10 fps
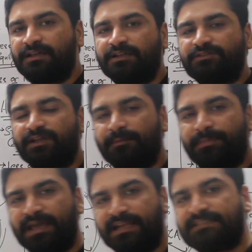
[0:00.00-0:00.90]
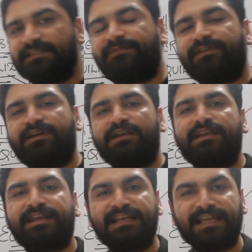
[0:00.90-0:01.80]
So repair is
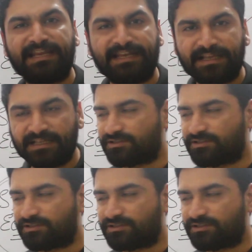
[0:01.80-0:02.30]
difficult, relining is